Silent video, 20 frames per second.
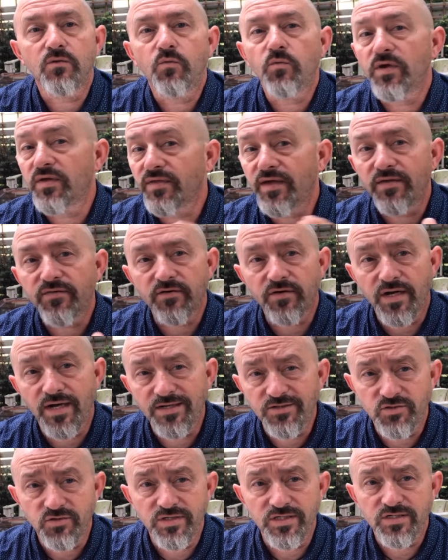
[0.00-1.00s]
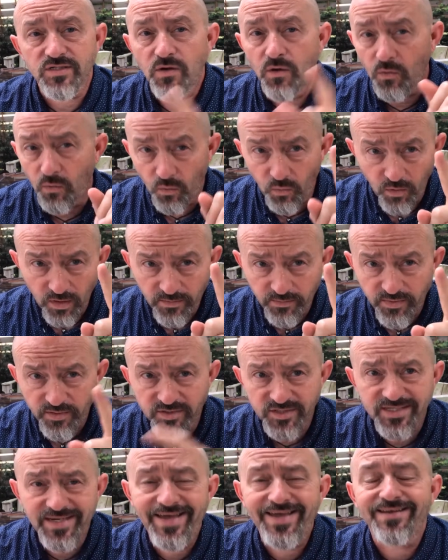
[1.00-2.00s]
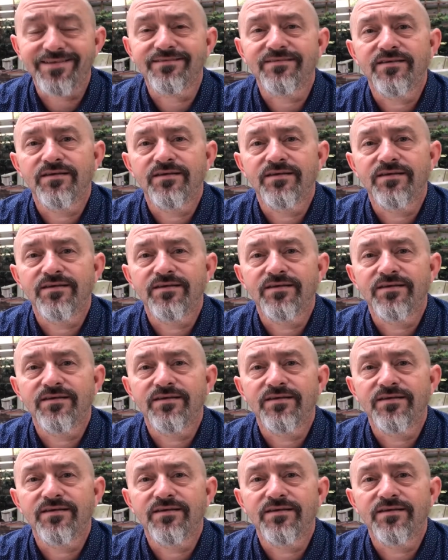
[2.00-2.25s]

with other countries, one percent.